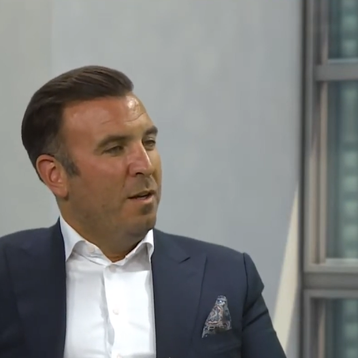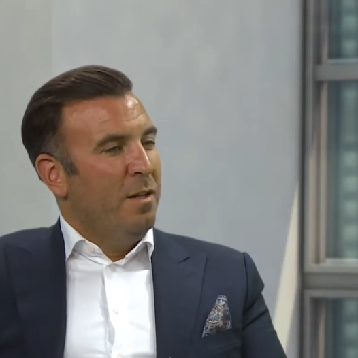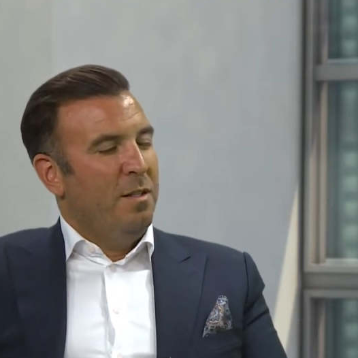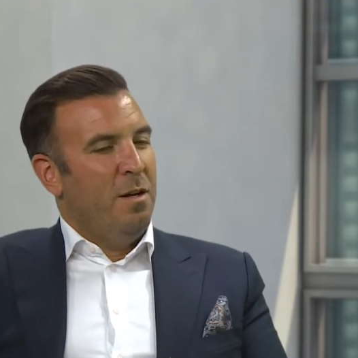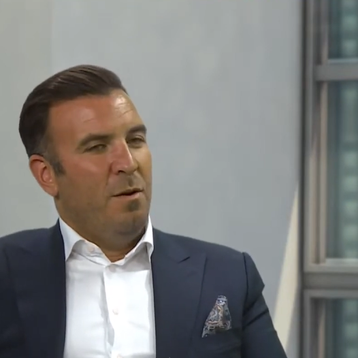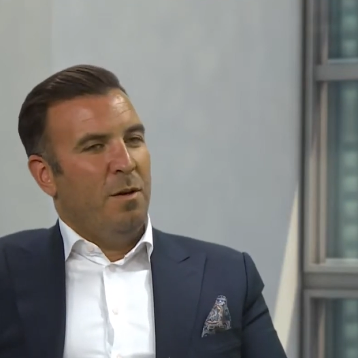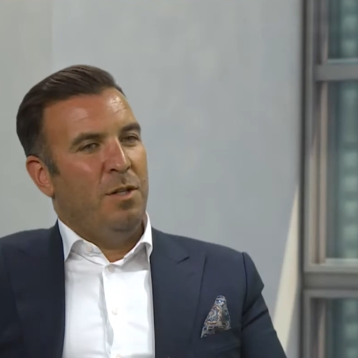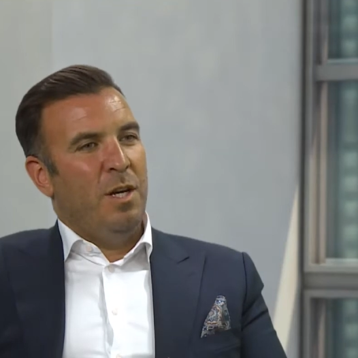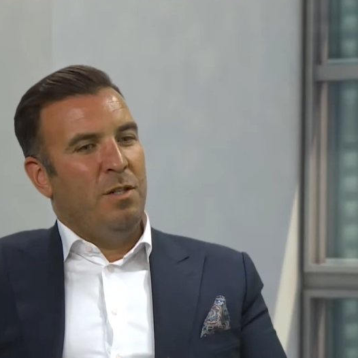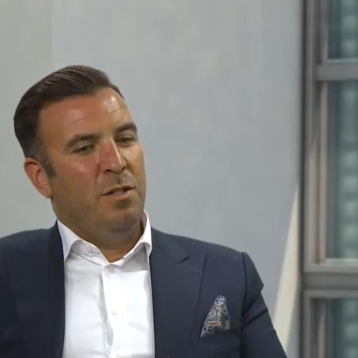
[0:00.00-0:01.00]
So I'd
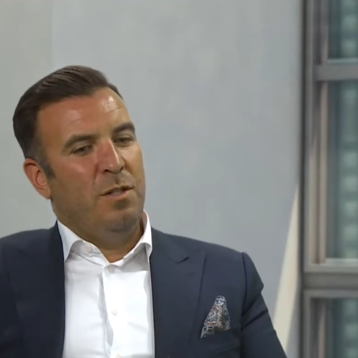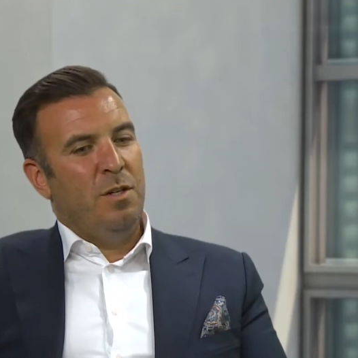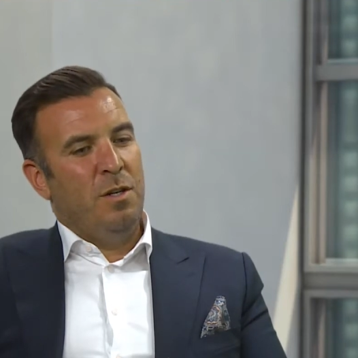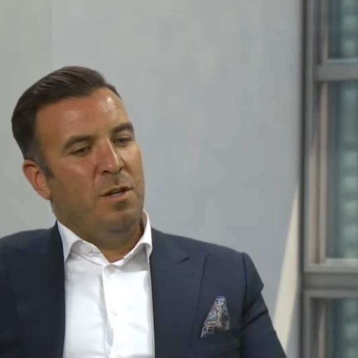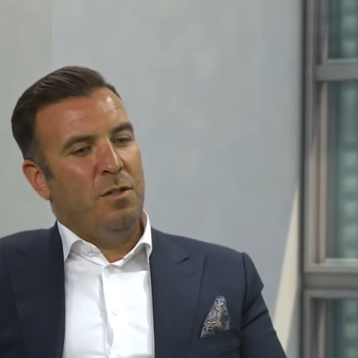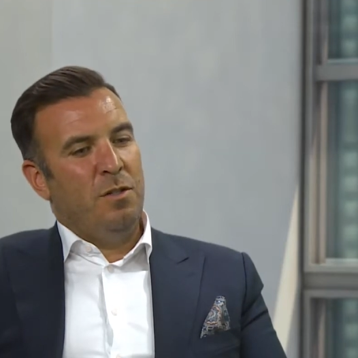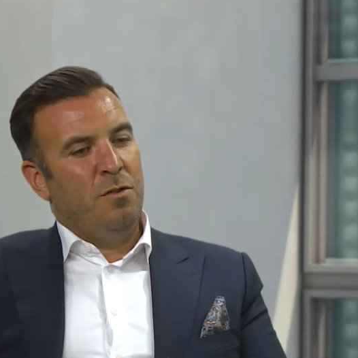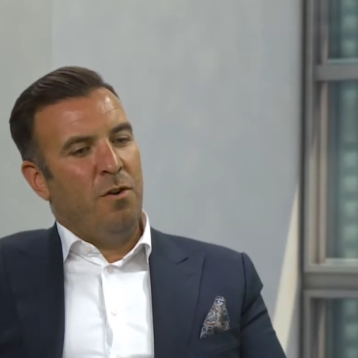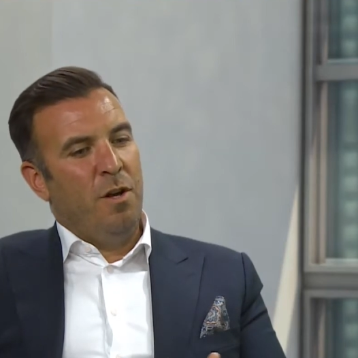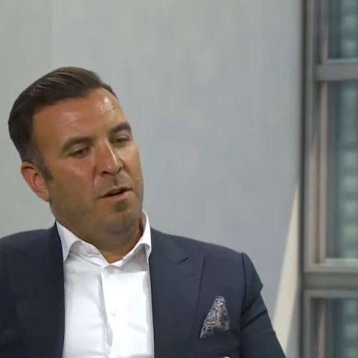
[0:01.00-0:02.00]
say just to
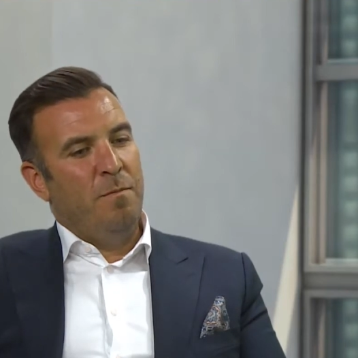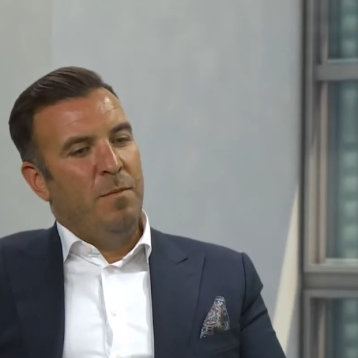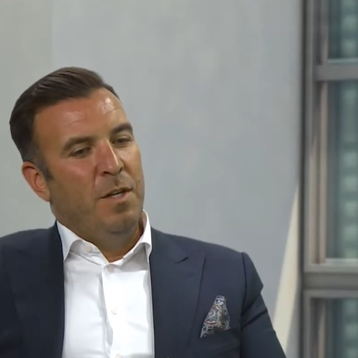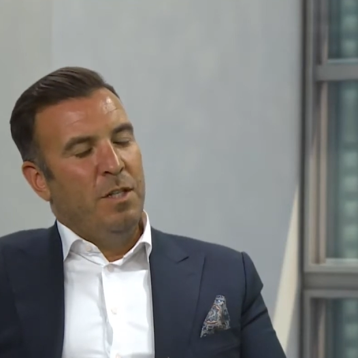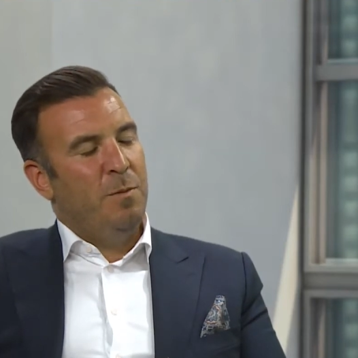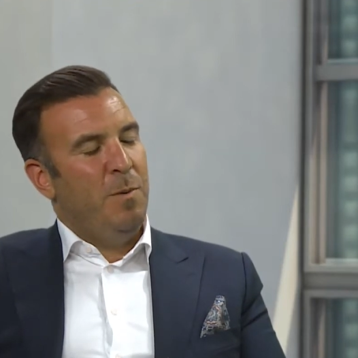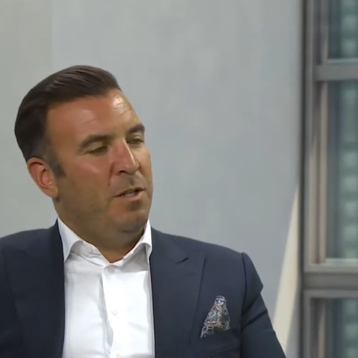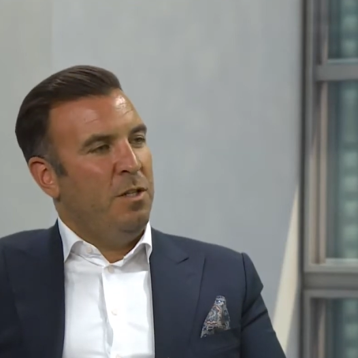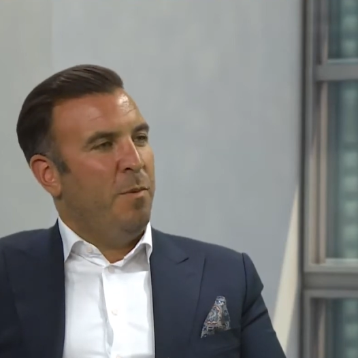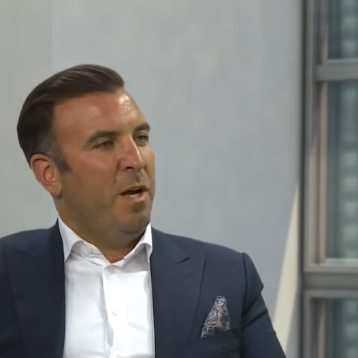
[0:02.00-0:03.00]
try and speak
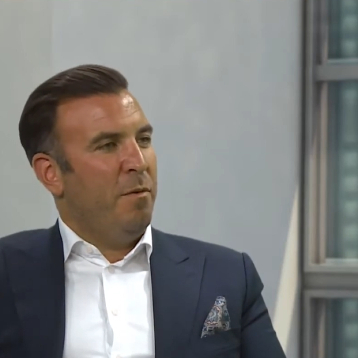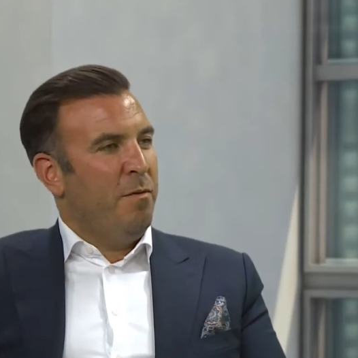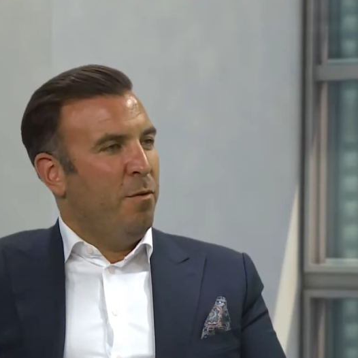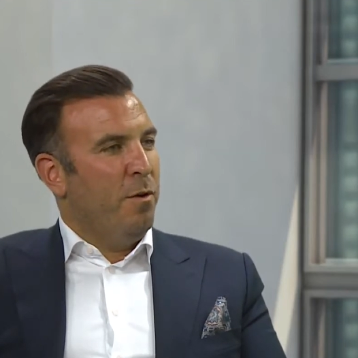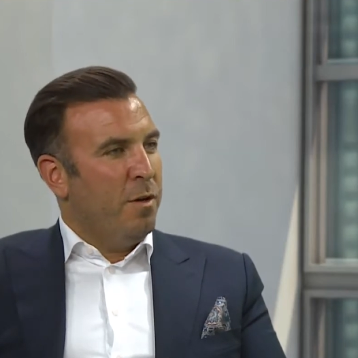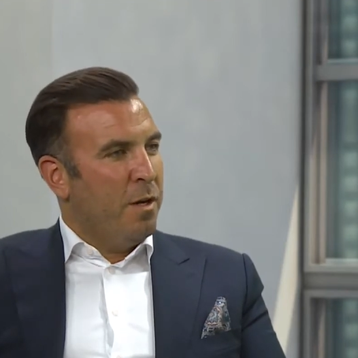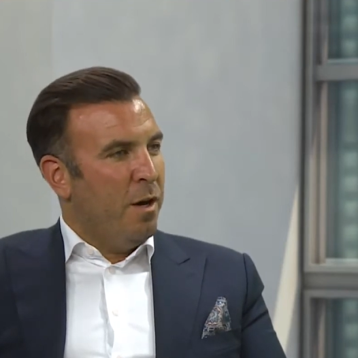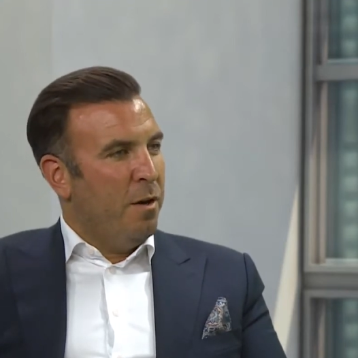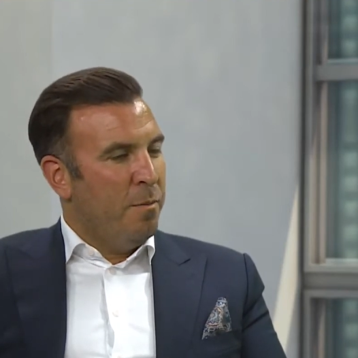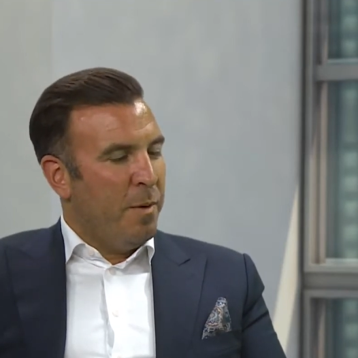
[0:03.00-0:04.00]
to your bank before you
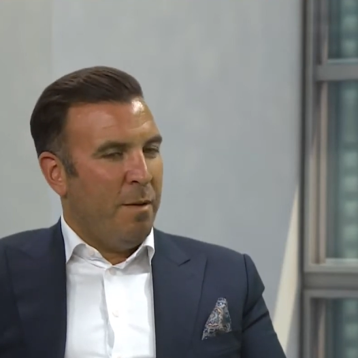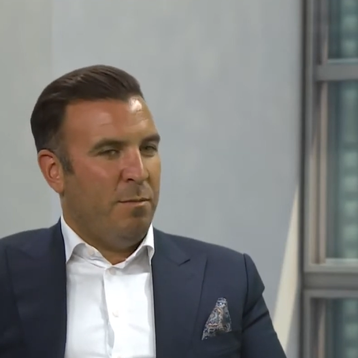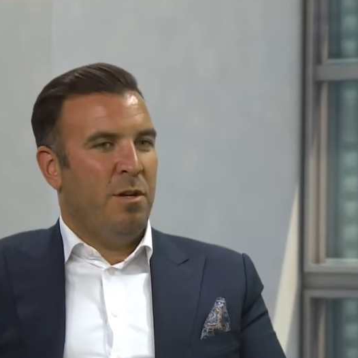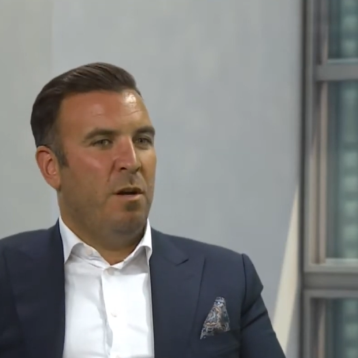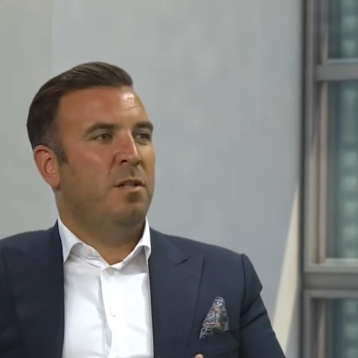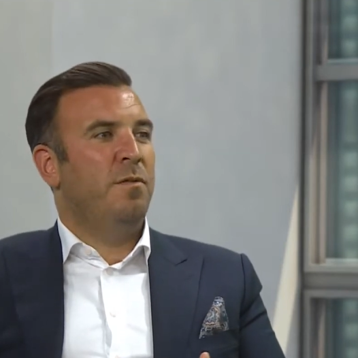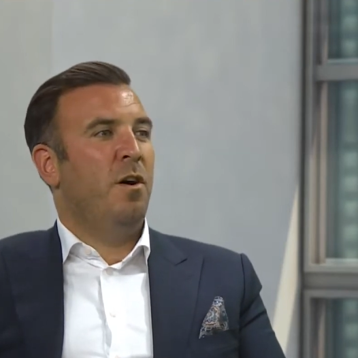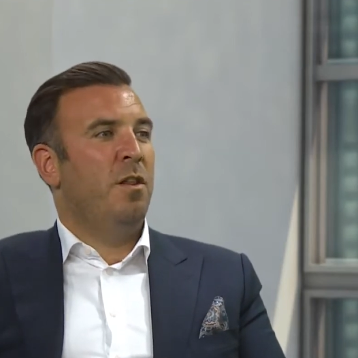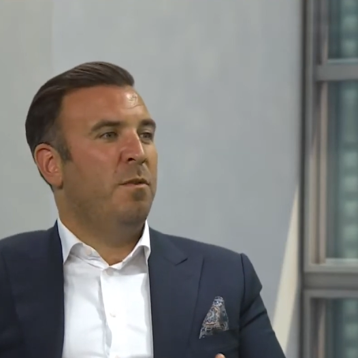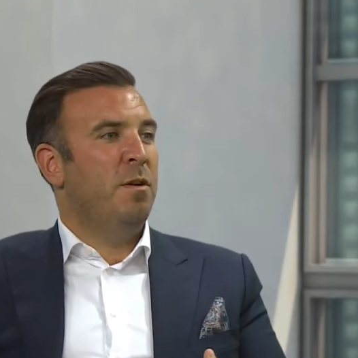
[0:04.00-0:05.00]
go, perhaps
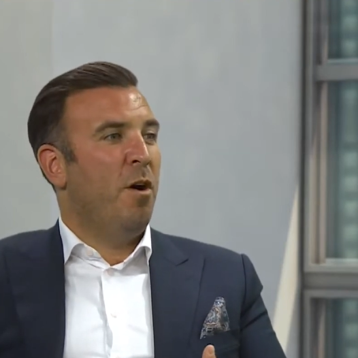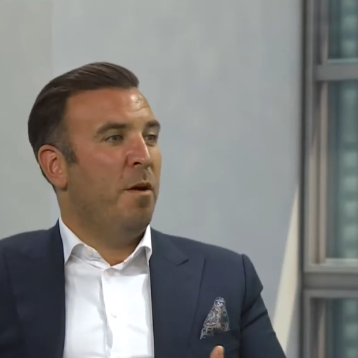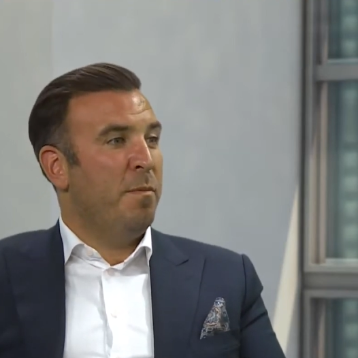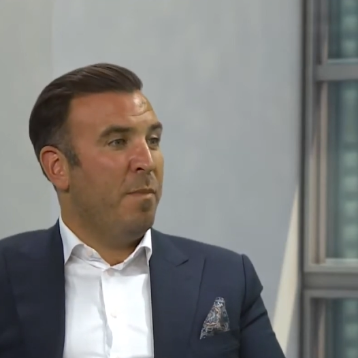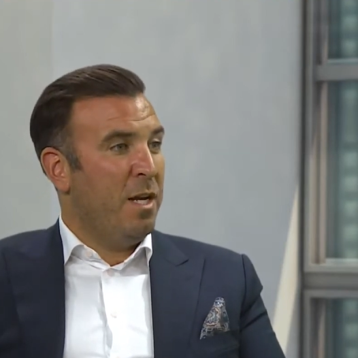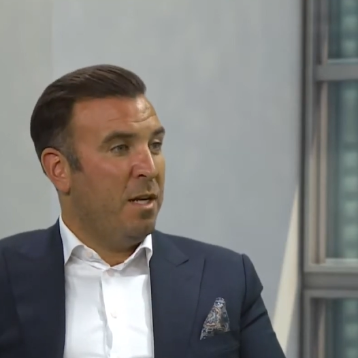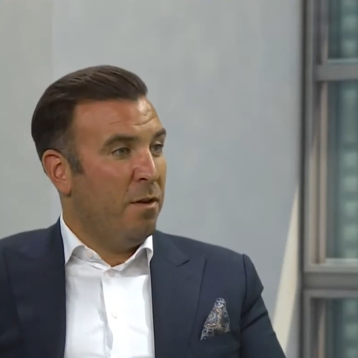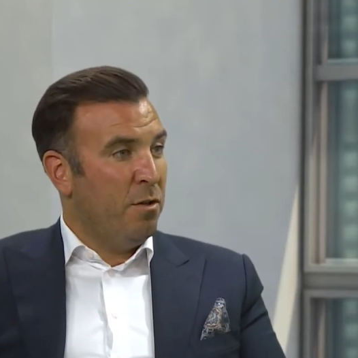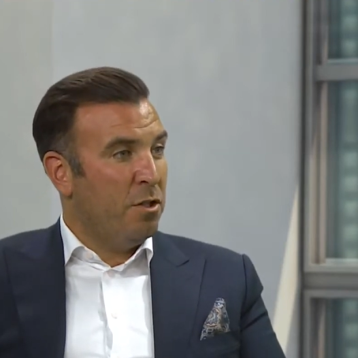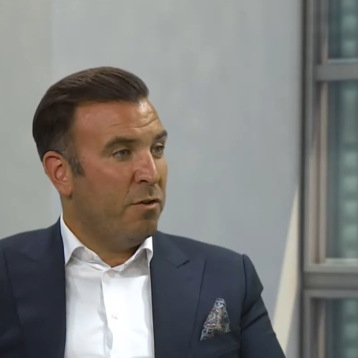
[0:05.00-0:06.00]
notify them you might be making
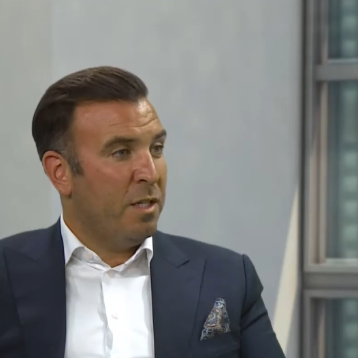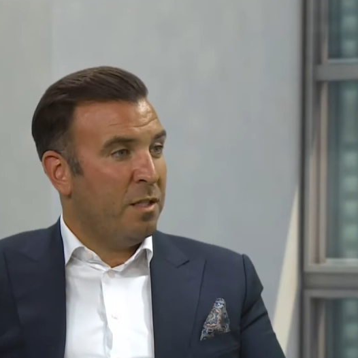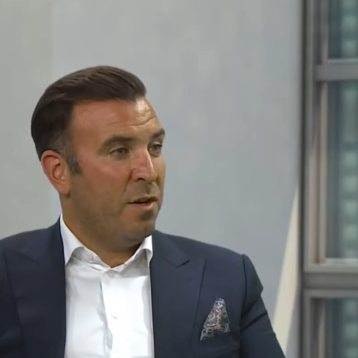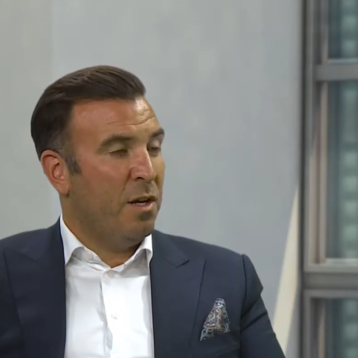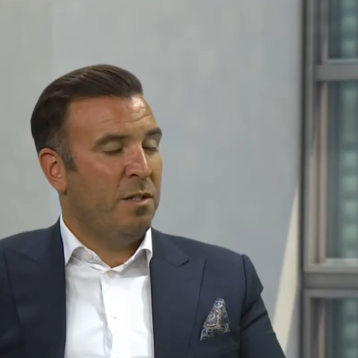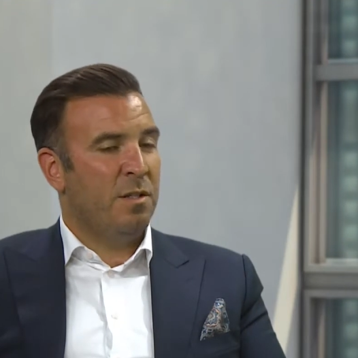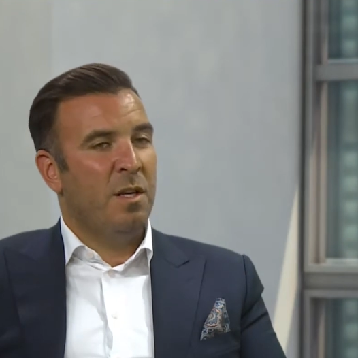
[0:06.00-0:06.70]
those transfers.